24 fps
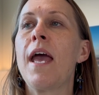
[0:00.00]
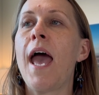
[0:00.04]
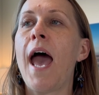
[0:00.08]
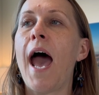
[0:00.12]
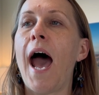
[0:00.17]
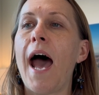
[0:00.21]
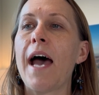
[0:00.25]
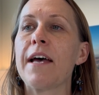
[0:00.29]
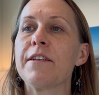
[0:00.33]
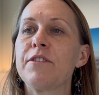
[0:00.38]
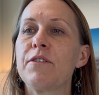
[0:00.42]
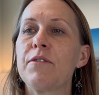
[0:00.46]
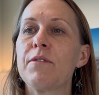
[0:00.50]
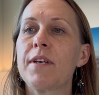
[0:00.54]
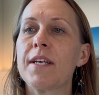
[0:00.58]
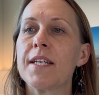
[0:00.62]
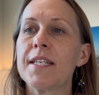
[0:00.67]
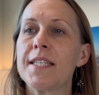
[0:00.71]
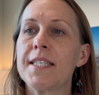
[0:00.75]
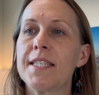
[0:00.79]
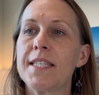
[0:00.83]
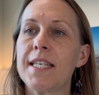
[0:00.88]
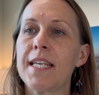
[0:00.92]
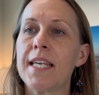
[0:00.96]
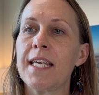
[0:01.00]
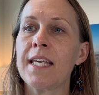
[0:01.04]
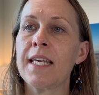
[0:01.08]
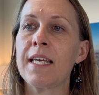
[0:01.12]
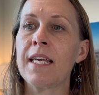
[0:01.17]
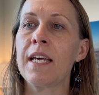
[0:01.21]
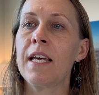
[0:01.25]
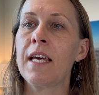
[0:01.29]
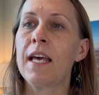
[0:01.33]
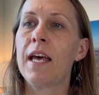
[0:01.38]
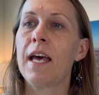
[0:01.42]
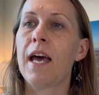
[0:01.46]
as you can
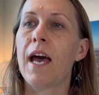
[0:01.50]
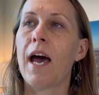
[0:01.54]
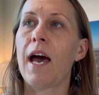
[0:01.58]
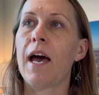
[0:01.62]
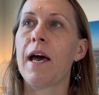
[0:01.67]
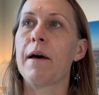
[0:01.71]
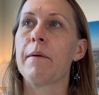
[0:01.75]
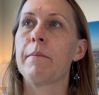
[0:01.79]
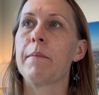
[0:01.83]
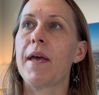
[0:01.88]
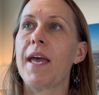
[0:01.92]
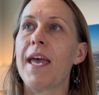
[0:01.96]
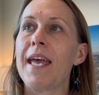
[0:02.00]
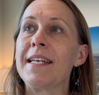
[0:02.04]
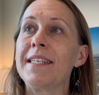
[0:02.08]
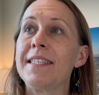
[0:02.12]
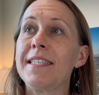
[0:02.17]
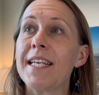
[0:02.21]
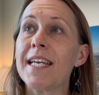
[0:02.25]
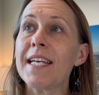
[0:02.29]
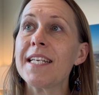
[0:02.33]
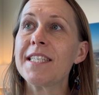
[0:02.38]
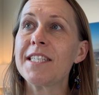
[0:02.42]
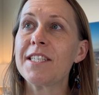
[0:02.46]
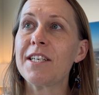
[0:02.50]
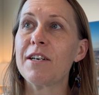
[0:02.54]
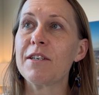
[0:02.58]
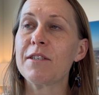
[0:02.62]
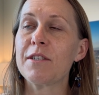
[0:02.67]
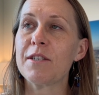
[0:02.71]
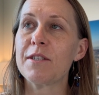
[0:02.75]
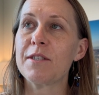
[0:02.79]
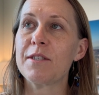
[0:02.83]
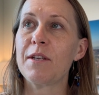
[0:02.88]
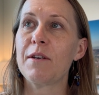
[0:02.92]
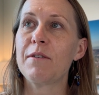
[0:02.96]
see, it did start
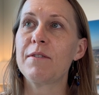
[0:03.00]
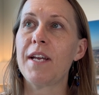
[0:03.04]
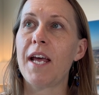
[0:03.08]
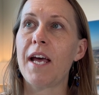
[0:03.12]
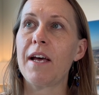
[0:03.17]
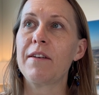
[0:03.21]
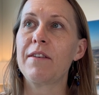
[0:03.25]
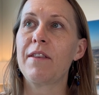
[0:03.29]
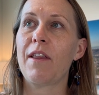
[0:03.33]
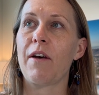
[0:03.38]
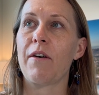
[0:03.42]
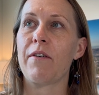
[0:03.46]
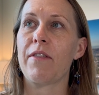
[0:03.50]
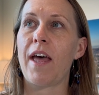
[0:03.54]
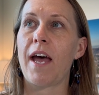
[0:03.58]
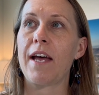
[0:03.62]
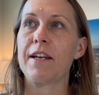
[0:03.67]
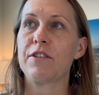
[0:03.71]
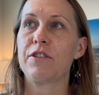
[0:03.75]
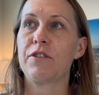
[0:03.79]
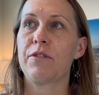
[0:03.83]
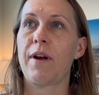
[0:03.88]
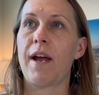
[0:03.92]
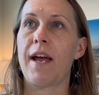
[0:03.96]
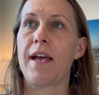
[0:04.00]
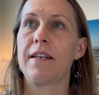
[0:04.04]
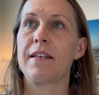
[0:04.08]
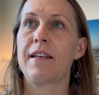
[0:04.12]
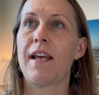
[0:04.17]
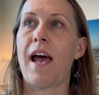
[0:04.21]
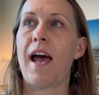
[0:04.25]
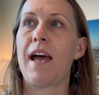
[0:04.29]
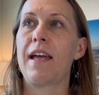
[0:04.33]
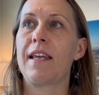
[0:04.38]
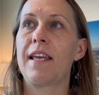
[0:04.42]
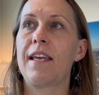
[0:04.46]
to slow down though, that trend.
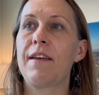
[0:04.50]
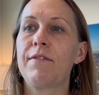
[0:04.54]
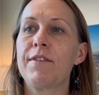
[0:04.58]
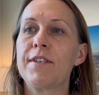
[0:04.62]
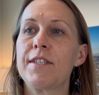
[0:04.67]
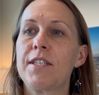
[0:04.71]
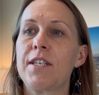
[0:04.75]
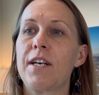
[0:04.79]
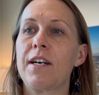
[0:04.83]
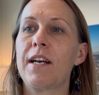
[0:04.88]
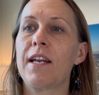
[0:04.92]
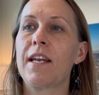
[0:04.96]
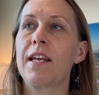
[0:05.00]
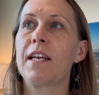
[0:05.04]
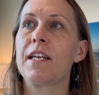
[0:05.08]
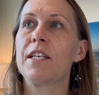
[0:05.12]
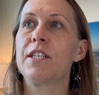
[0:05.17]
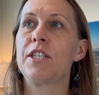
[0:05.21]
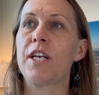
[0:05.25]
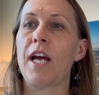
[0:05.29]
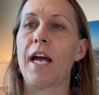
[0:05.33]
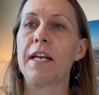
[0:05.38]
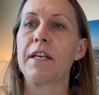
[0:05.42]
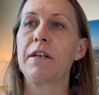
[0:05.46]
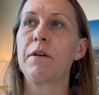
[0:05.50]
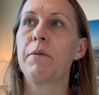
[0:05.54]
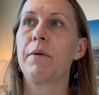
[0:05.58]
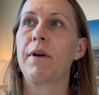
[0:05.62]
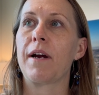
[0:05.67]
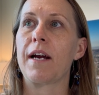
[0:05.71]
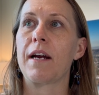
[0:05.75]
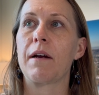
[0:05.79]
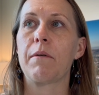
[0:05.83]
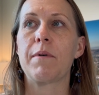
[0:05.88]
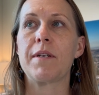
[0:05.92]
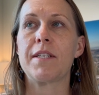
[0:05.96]
Even starting in
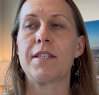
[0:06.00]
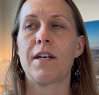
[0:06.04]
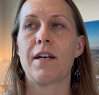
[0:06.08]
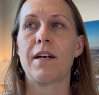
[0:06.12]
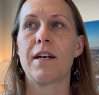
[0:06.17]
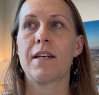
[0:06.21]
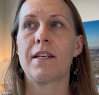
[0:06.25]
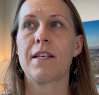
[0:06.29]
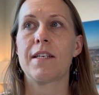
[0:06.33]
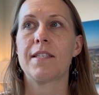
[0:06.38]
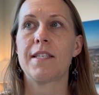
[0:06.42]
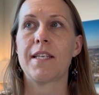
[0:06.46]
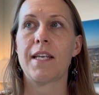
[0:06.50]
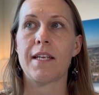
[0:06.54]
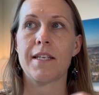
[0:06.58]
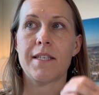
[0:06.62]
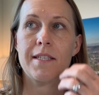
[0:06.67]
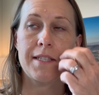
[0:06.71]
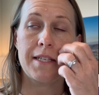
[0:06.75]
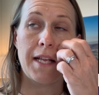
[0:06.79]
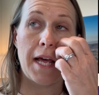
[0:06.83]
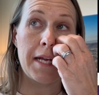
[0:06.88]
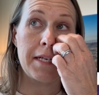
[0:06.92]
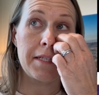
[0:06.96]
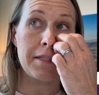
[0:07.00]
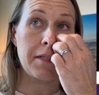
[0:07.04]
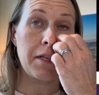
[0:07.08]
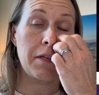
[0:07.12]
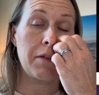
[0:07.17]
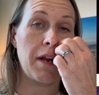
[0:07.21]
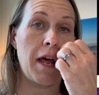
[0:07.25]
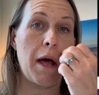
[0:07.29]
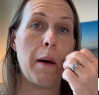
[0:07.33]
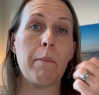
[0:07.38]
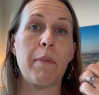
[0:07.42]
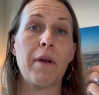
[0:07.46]
January, we started to see a slight
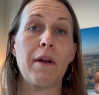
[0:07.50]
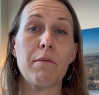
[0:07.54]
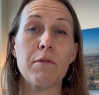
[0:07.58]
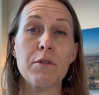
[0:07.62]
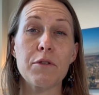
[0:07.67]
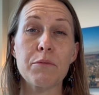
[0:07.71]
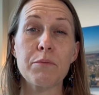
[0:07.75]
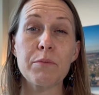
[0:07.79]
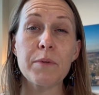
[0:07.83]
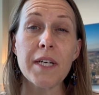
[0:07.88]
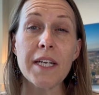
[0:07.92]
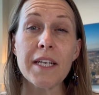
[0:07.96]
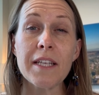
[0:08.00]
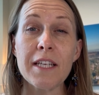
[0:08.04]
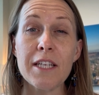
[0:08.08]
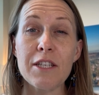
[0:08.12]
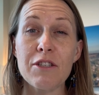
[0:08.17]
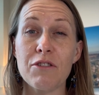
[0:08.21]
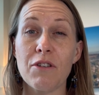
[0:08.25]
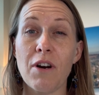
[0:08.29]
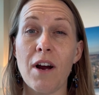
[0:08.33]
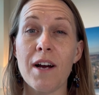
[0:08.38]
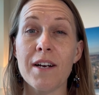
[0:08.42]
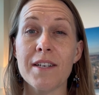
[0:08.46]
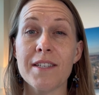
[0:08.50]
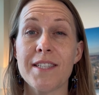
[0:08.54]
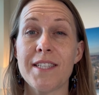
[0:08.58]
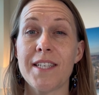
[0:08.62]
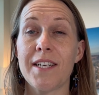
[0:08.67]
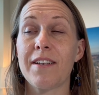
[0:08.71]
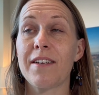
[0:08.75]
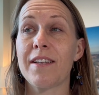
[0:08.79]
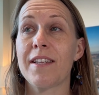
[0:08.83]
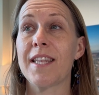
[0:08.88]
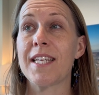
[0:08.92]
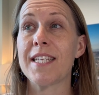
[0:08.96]
slowdown, but it was really strong
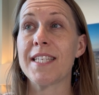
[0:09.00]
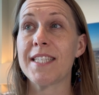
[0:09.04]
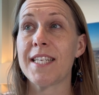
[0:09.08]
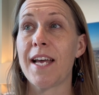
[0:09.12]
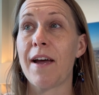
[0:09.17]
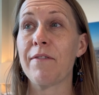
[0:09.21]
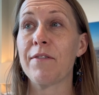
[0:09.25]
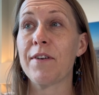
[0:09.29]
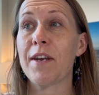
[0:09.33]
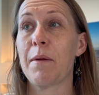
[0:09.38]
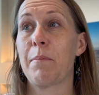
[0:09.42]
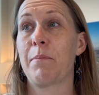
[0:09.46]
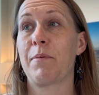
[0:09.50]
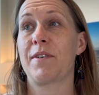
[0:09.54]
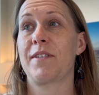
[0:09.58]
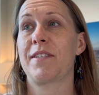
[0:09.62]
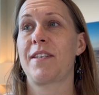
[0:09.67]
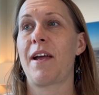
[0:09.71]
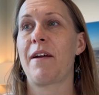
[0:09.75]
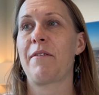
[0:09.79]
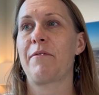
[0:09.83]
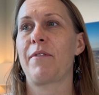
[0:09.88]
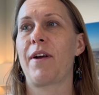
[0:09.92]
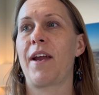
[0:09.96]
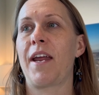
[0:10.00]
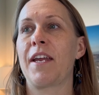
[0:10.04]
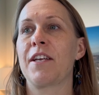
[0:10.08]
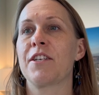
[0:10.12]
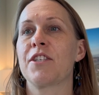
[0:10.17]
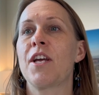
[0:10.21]
still in the 70% range.